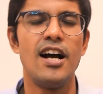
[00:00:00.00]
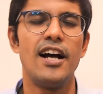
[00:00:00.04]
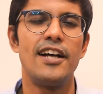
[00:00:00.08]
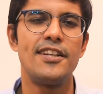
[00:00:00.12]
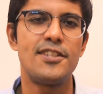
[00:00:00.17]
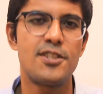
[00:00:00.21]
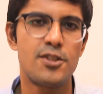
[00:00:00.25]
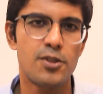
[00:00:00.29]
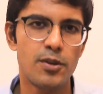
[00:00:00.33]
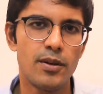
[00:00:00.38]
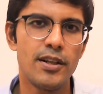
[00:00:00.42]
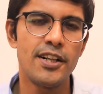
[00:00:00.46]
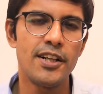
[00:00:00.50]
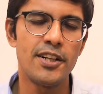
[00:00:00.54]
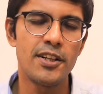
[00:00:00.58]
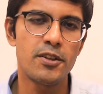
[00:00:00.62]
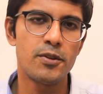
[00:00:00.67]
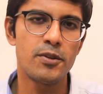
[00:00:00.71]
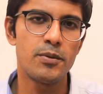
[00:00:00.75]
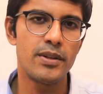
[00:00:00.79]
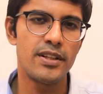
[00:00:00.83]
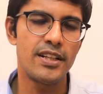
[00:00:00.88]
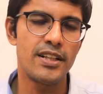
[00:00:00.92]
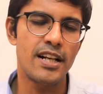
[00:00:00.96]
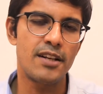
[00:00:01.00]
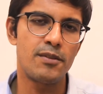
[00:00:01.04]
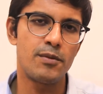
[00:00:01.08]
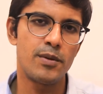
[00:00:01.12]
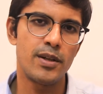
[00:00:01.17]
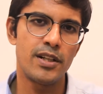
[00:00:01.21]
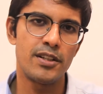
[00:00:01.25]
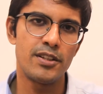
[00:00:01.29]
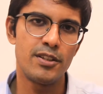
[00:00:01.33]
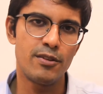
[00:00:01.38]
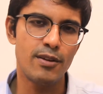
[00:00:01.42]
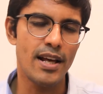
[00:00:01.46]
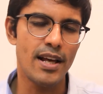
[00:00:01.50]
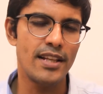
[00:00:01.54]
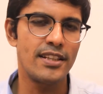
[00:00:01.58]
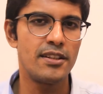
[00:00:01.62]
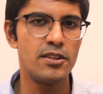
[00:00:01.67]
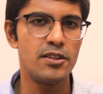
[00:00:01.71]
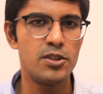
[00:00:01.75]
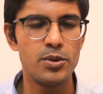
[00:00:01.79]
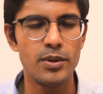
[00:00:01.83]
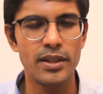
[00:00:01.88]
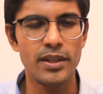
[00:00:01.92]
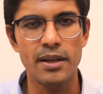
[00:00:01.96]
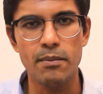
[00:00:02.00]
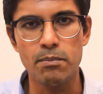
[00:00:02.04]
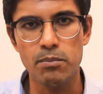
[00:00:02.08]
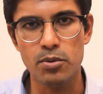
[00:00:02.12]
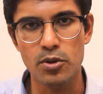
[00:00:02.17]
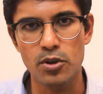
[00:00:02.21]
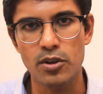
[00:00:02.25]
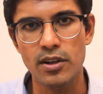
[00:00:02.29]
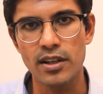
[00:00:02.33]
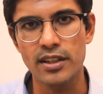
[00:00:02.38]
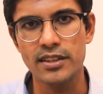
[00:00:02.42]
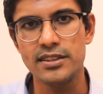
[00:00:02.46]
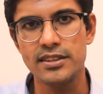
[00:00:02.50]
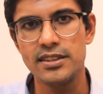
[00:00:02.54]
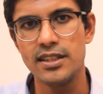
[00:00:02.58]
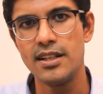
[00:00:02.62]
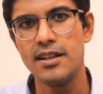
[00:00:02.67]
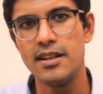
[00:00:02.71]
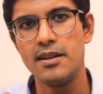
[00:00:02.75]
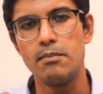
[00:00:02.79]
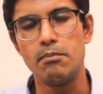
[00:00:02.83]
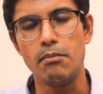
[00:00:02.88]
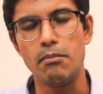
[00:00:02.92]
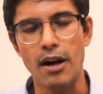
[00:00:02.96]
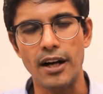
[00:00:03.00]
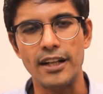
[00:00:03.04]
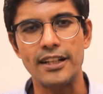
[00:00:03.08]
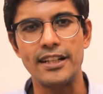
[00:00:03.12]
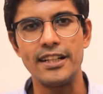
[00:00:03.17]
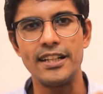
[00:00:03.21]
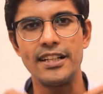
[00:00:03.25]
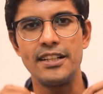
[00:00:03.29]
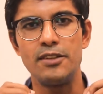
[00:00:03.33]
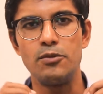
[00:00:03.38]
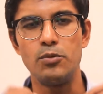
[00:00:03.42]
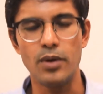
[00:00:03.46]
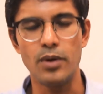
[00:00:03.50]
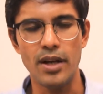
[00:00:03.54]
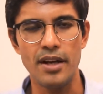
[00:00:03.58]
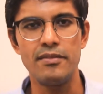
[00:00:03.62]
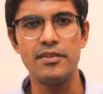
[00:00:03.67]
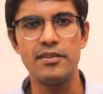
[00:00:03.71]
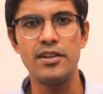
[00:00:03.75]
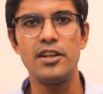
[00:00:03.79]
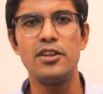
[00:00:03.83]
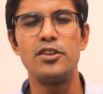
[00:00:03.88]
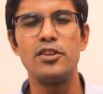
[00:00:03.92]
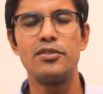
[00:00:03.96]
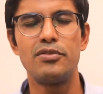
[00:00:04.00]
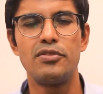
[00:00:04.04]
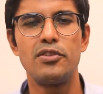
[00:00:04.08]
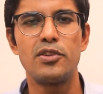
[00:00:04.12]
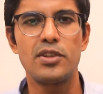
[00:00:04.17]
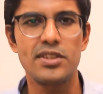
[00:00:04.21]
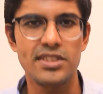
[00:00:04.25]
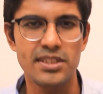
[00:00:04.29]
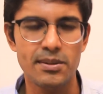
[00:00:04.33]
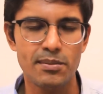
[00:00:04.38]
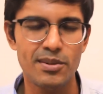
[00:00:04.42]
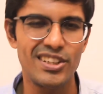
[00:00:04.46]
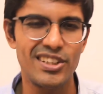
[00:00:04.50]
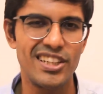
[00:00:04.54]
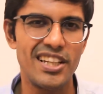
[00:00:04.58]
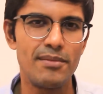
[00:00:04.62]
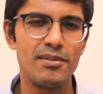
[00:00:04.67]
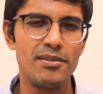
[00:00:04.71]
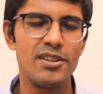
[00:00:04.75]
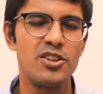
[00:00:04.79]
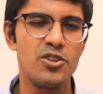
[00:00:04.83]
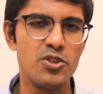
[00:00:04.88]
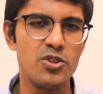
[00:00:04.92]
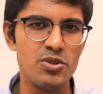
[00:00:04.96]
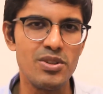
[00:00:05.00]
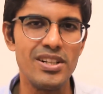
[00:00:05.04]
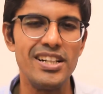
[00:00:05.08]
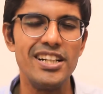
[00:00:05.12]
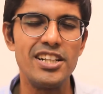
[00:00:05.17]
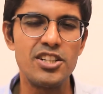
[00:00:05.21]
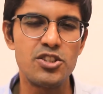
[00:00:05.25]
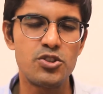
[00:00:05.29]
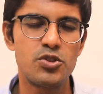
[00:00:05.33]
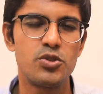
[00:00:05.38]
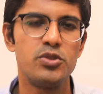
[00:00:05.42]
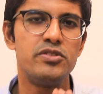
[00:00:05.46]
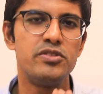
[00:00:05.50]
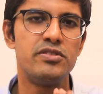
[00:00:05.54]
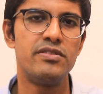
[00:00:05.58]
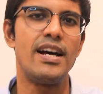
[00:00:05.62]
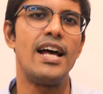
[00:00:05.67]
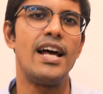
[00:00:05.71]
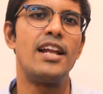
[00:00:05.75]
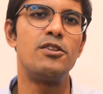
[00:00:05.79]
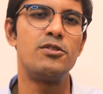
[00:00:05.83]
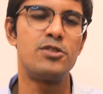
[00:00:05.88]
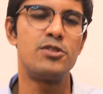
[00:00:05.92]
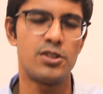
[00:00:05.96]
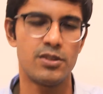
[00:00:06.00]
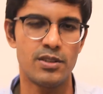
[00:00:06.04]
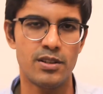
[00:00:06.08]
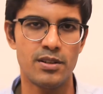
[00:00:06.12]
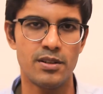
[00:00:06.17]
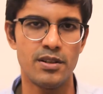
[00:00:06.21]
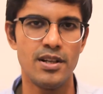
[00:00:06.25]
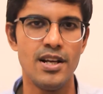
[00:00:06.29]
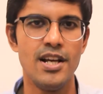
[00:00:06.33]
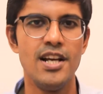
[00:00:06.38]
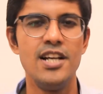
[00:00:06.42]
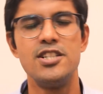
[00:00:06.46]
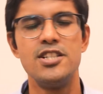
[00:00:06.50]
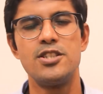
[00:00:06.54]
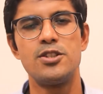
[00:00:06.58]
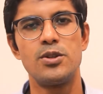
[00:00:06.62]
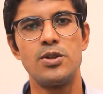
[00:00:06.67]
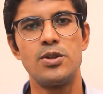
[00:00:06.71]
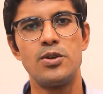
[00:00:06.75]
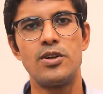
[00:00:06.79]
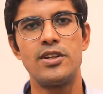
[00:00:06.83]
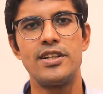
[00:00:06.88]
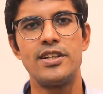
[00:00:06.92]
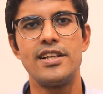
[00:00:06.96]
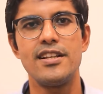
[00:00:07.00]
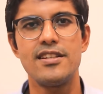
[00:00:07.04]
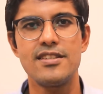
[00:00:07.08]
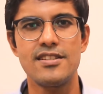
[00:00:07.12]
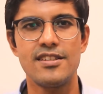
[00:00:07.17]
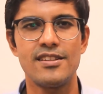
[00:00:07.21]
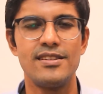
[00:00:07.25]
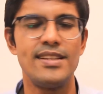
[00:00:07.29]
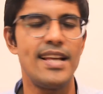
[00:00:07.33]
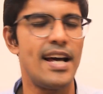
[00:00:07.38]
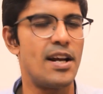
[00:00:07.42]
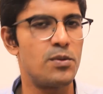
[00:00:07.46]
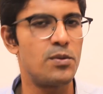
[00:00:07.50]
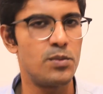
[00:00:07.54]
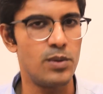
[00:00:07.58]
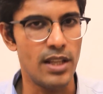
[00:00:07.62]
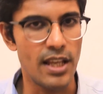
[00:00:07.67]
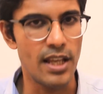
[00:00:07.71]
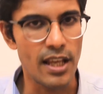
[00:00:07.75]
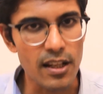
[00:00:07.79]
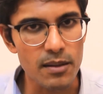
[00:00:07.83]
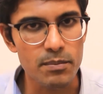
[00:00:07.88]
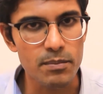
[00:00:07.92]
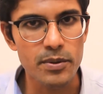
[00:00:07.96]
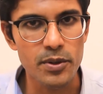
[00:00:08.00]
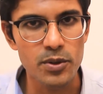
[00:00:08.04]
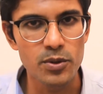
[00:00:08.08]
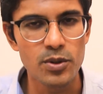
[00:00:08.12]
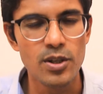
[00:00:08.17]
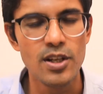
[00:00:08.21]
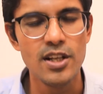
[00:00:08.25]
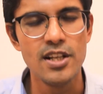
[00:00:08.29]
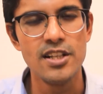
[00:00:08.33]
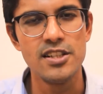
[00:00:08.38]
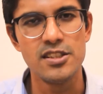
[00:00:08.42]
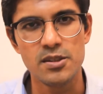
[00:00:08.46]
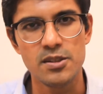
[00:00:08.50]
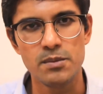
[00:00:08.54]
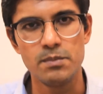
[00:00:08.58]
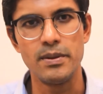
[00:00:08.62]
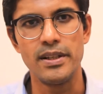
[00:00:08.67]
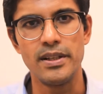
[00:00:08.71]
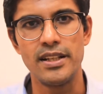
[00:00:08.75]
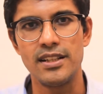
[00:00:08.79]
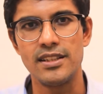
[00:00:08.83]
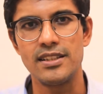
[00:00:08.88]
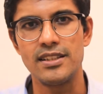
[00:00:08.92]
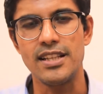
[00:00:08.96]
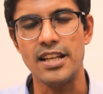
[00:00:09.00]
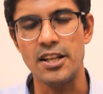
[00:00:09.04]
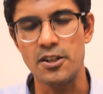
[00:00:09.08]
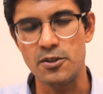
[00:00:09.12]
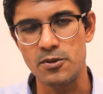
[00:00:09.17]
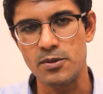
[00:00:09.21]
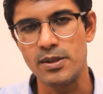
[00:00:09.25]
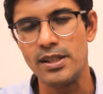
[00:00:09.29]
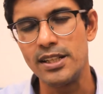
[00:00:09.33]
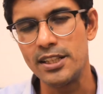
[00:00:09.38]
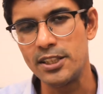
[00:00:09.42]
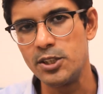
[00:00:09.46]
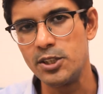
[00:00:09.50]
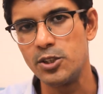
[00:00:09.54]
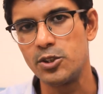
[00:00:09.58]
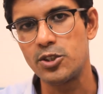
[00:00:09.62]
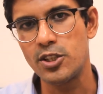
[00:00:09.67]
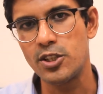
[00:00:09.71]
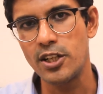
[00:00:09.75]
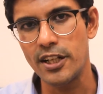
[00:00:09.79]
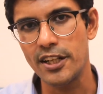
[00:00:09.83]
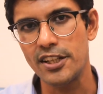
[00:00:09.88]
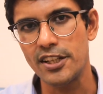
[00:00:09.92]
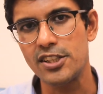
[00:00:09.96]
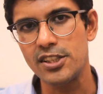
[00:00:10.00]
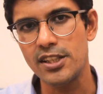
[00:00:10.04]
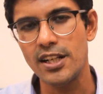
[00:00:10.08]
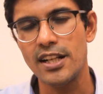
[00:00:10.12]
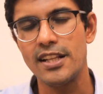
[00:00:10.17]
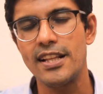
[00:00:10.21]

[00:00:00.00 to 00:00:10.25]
I strongly recommend that one, rather than doing a product marketing webinar, you focus about giving really true value to your audience, and that will help you to build a really good connection.